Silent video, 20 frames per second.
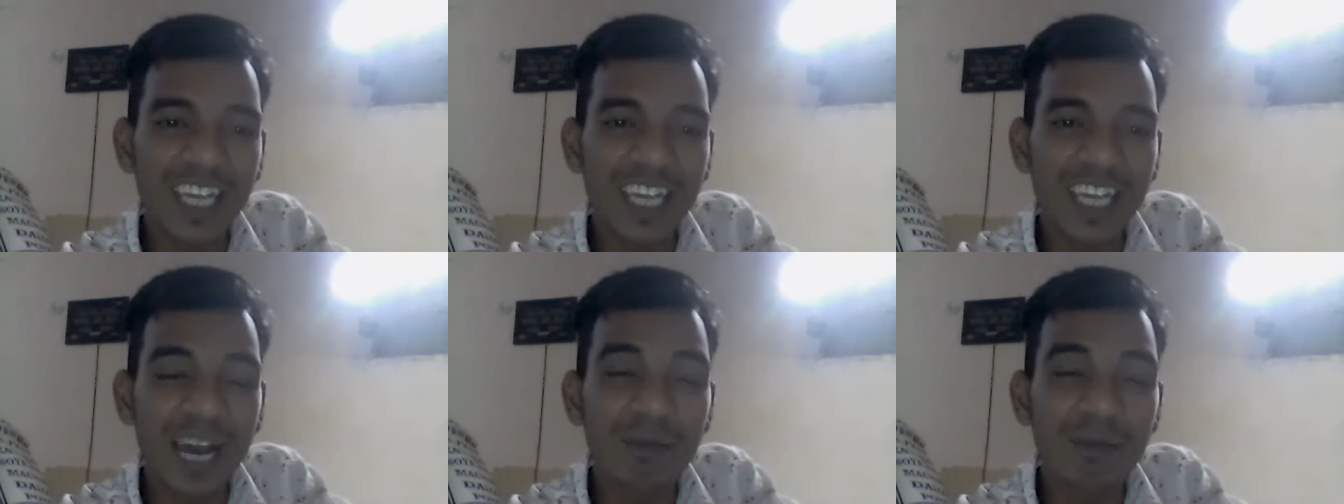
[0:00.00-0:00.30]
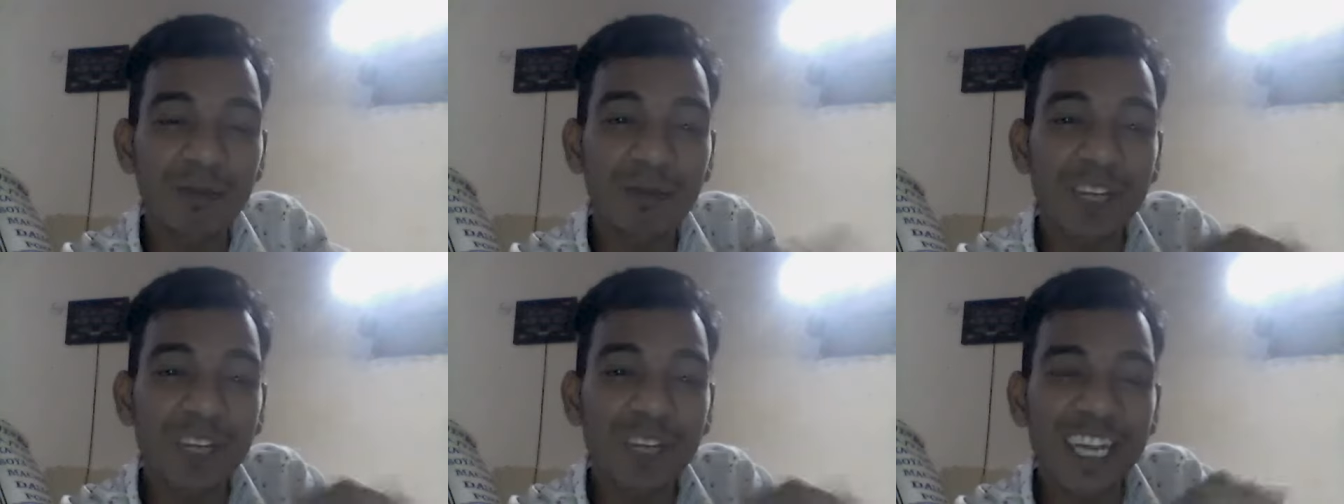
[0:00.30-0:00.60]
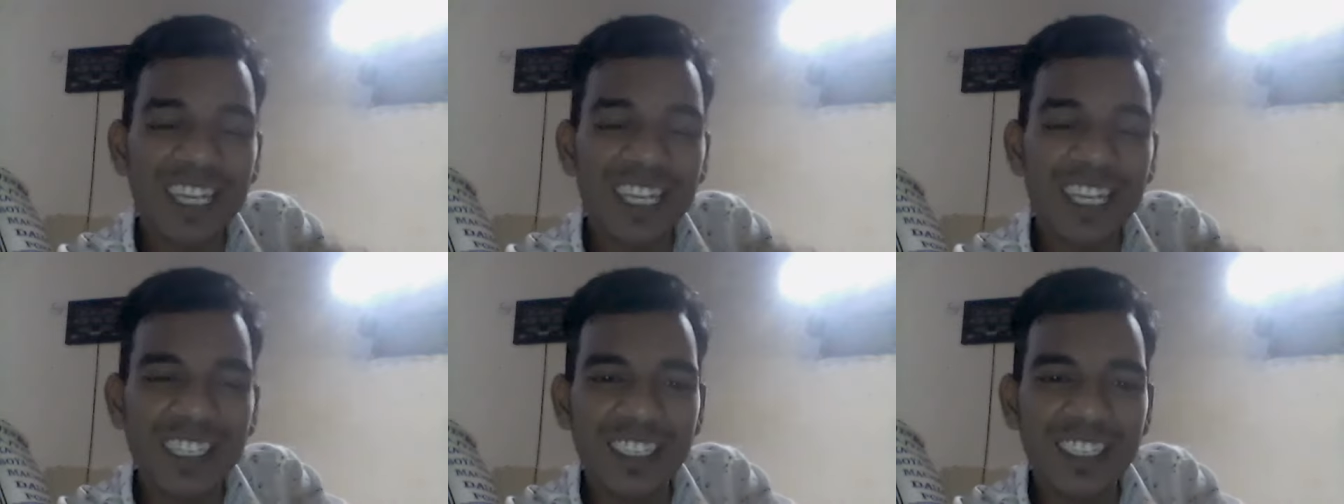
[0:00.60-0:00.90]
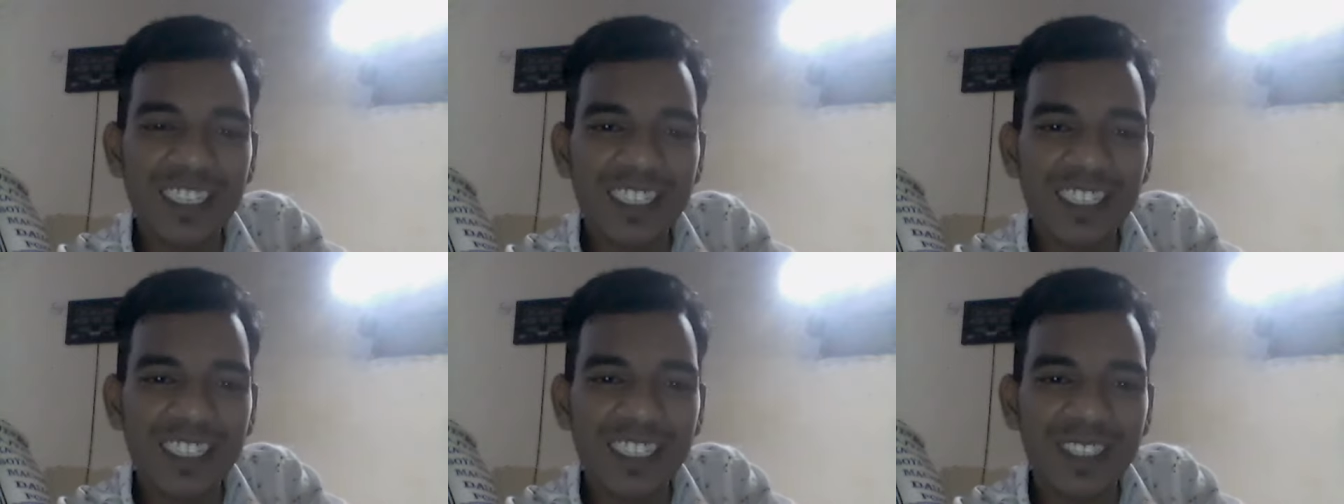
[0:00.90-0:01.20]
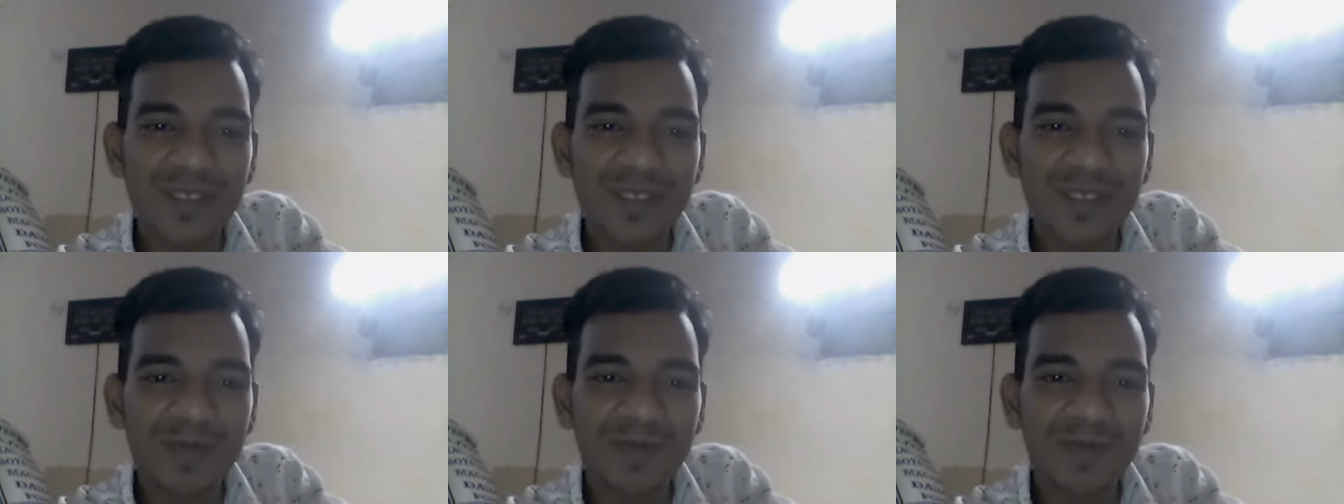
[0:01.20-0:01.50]
they have no
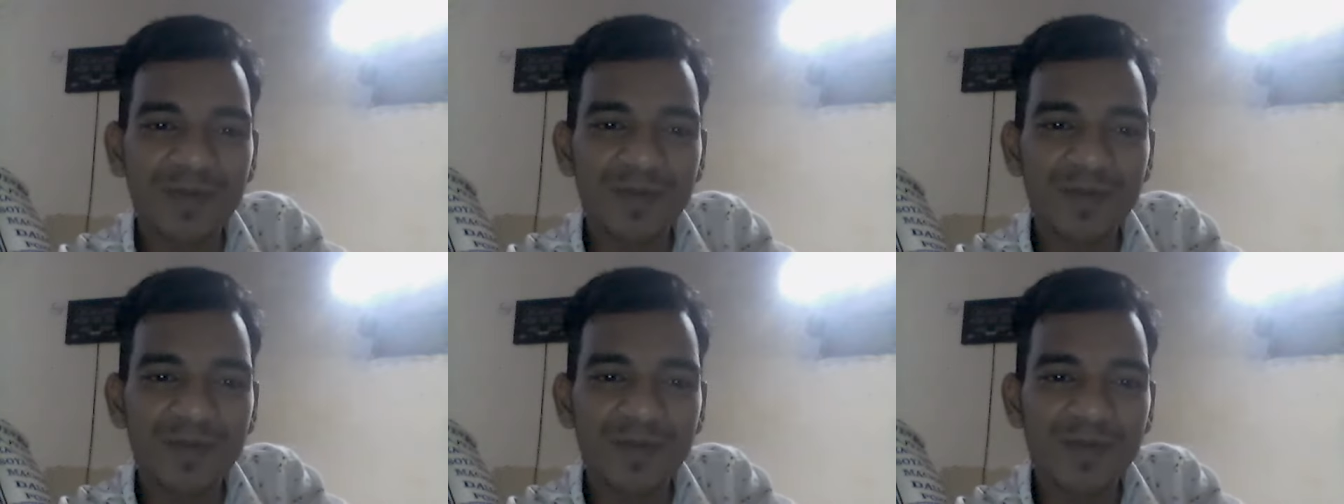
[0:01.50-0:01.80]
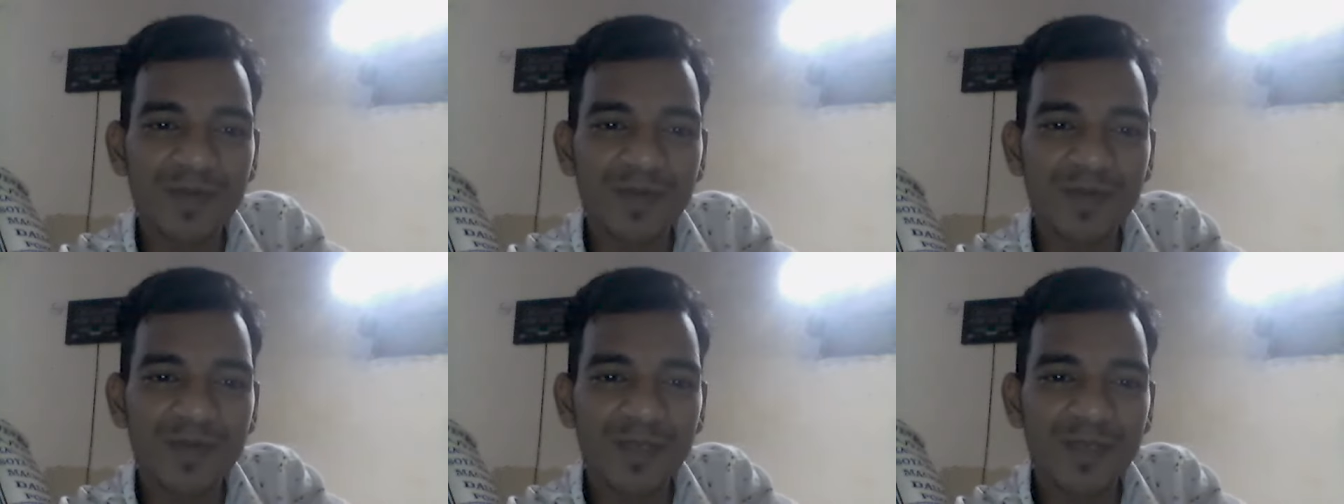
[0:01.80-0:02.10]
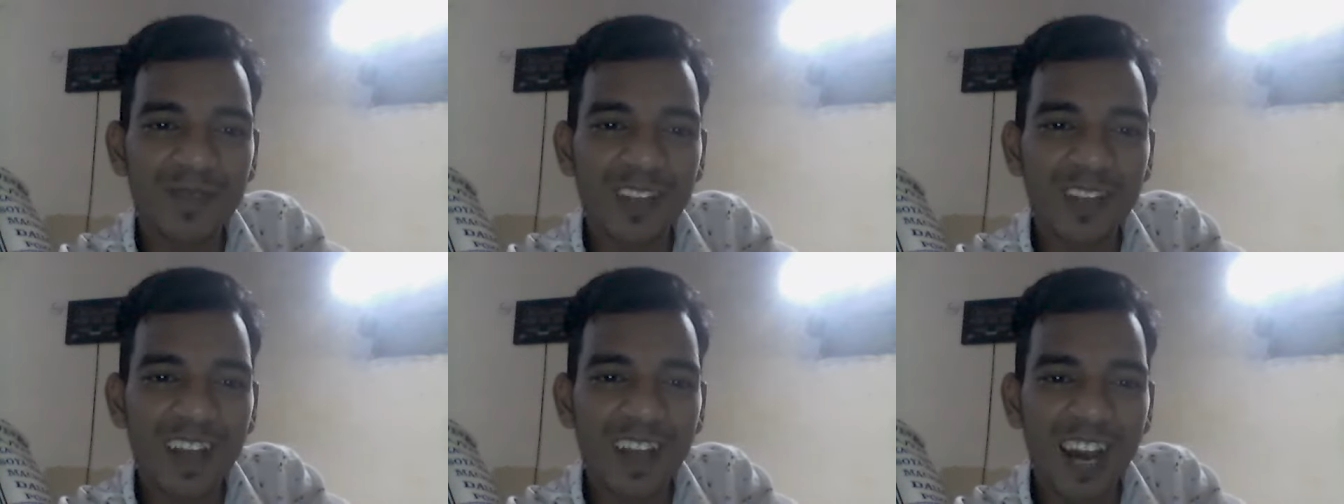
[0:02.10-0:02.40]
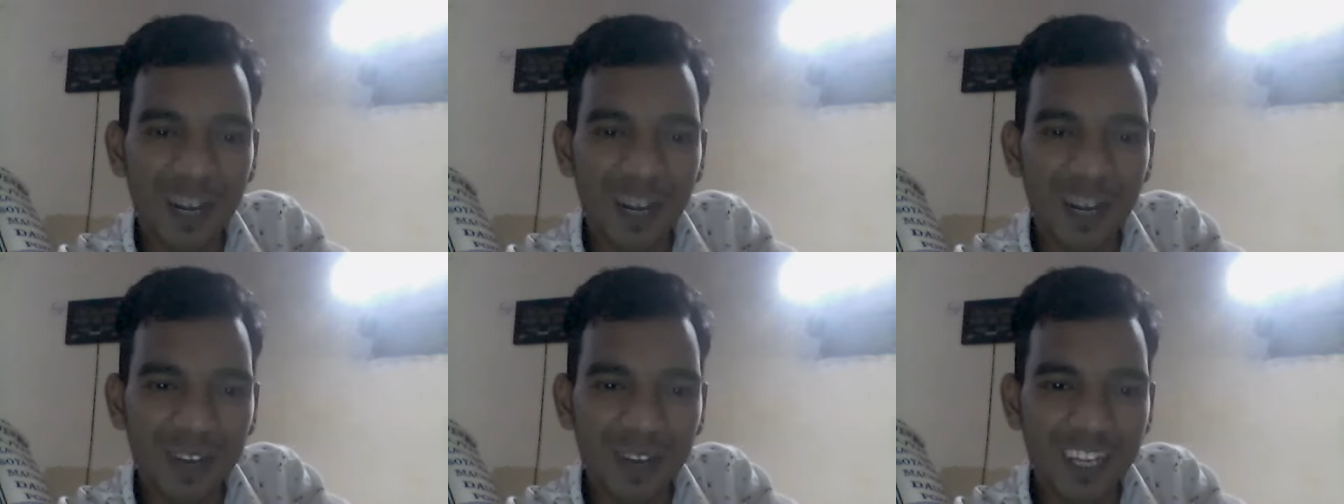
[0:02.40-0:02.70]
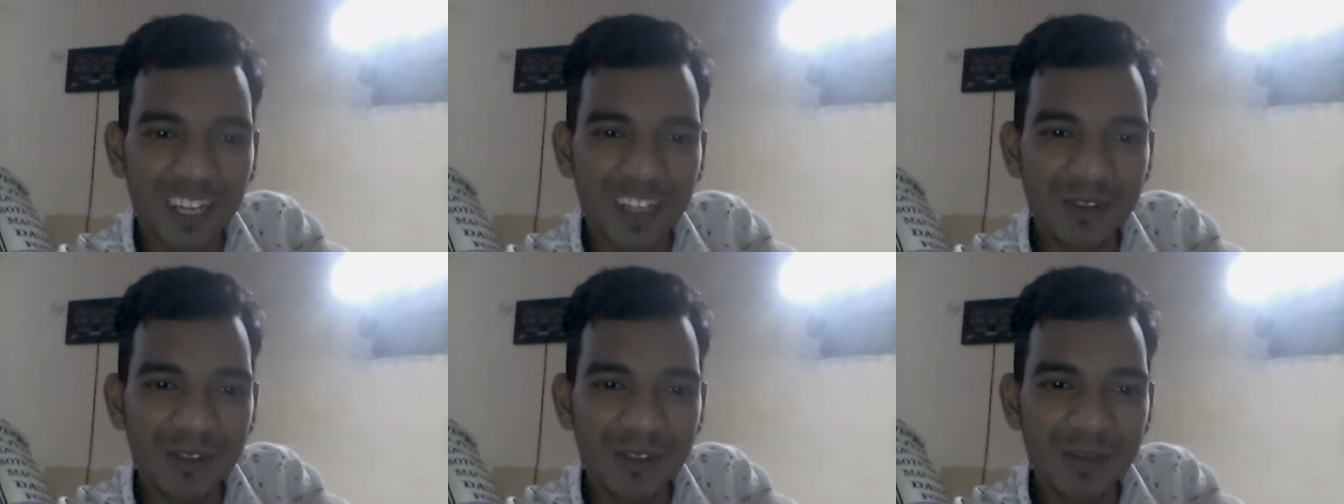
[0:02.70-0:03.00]
electricity? Are you
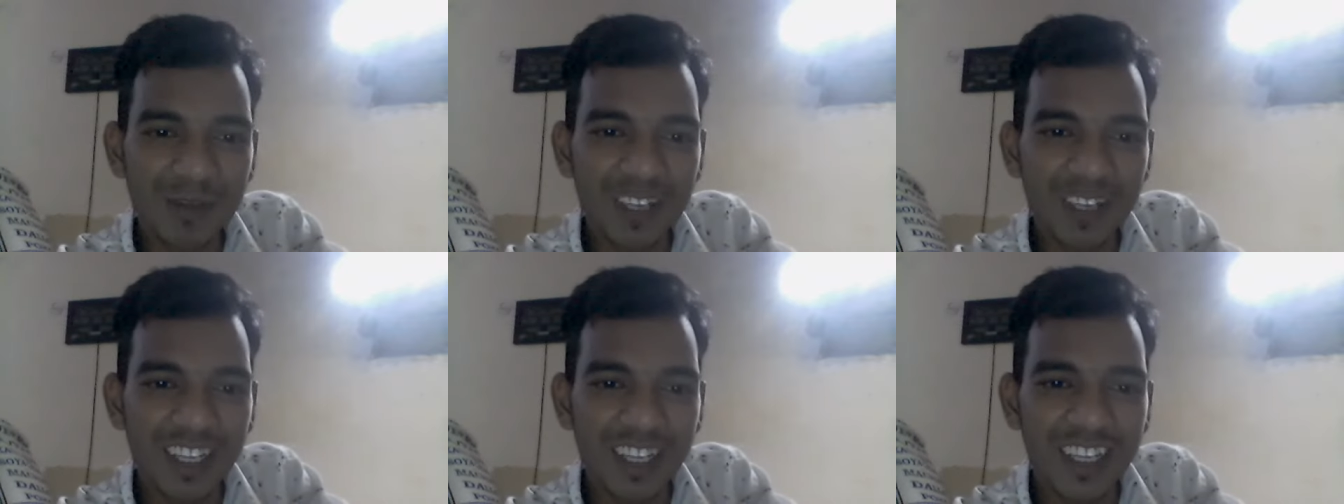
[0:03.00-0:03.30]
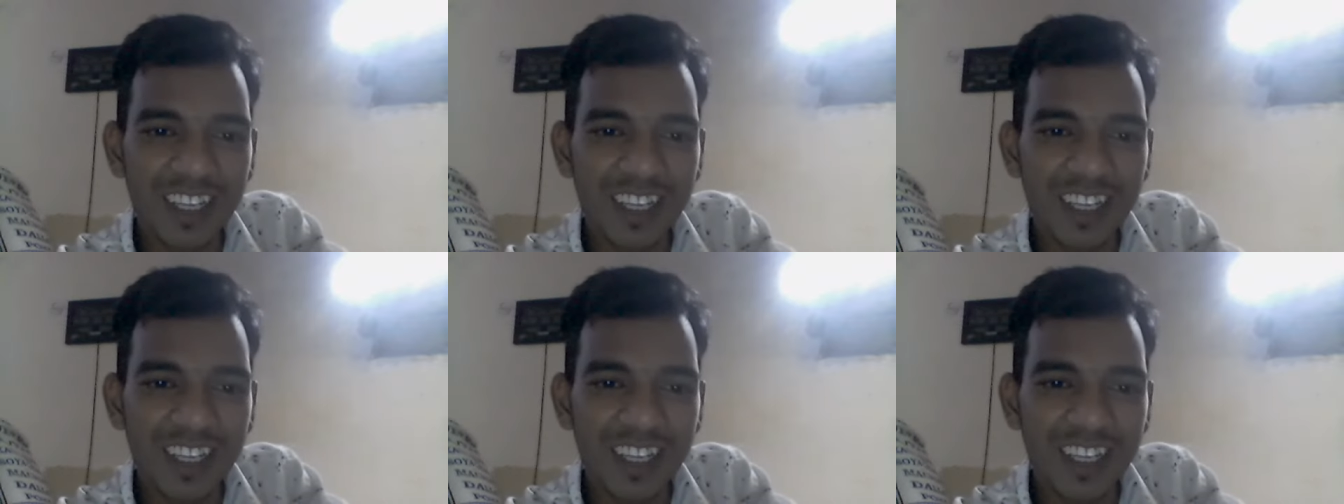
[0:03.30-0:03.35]
agree with me?